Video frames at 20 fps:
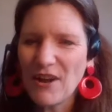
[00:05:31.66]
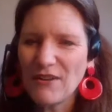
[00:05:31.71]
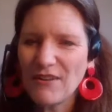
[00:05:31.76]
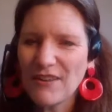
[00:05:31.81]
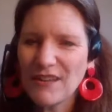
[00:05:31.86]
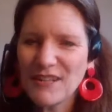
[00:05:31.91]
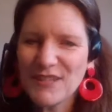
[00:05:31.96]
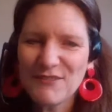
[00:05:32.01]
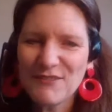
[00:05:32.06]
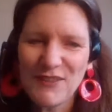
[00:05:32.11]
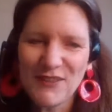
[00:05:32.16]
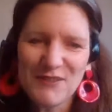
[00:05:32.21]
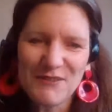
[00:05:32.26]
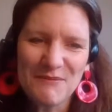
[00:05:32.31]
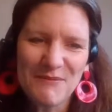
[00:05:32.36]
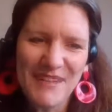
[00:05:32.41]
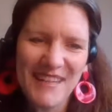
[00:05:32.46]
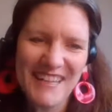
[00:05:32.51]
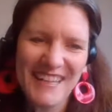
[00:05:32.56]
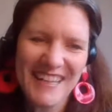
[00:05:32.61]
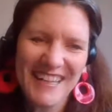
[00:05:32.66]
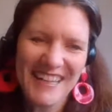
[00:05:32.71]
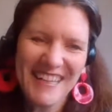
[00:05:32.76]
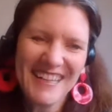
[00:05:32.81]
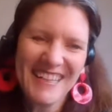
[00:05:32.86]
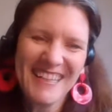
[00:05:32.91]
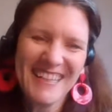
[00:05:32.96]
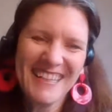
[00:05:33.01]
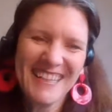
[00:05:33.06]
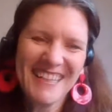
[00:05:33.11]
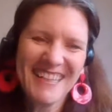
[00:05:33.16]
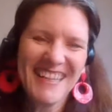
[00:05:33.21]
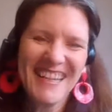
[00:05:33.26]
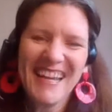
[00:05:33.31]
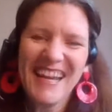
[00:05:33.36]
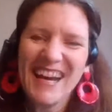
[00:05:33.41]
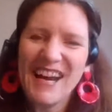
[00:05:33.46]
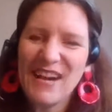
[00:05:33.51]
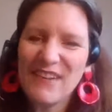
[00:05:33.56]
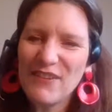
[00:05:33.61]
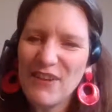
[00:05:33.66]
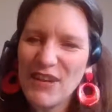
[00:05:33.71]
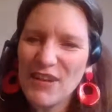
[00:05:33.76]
Oh, thanks, Phil, for being here. I've